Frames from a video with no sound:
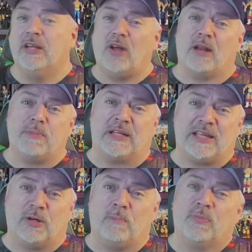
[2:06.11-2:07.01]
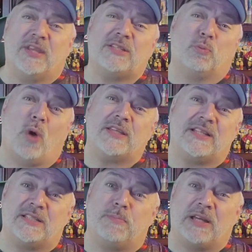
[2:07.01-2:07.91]
Not a big deal. This
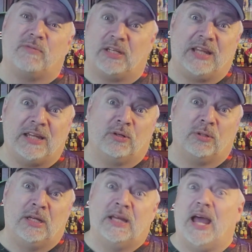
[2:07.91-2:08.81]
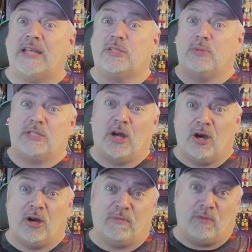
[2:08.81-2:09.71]
wasn't as big of a deal as the
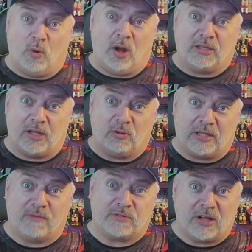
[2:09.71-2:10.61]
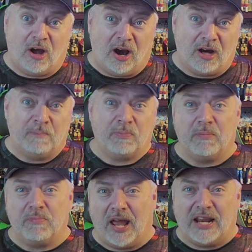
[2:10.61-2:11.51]
return of the one and the only FTR,
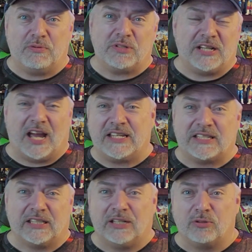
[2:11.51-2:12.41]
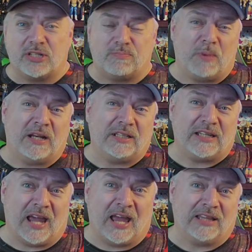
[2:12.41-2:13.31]
but it was a nice little spin at
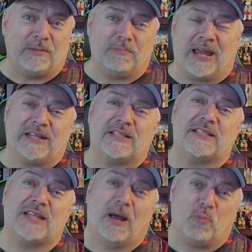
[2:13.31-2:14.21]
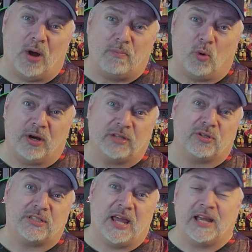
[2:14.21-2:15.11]
the end that made it somewhat more
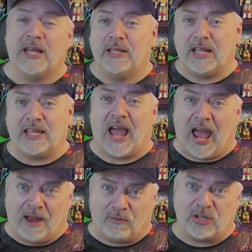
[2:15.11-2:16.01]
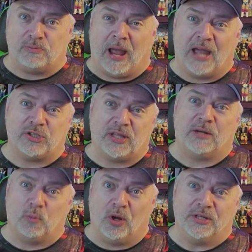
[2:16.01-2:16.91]
interesting than the average match that
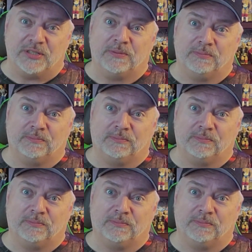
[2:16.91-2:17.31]
it was.